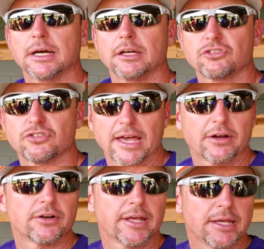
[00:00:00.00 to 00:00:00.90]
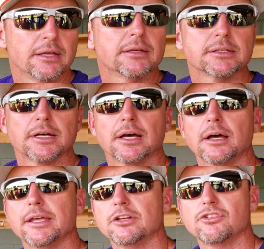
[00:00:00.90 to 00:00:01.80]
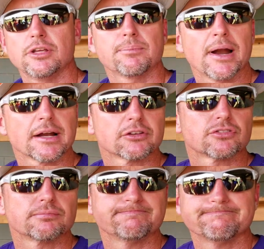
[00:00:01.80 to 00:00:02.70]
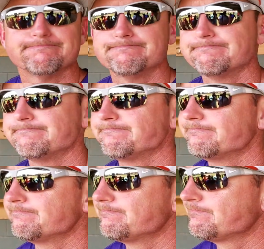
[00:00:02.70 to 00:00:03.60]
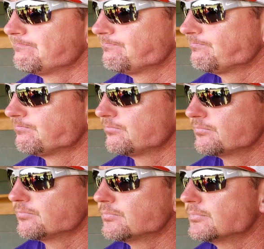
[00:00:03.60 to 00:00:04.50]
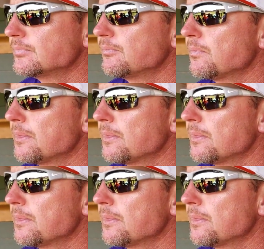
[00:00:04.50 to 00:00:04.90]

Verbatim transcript: Saturday uh, in team practice. Coach, last year uh, on that subject, you, you,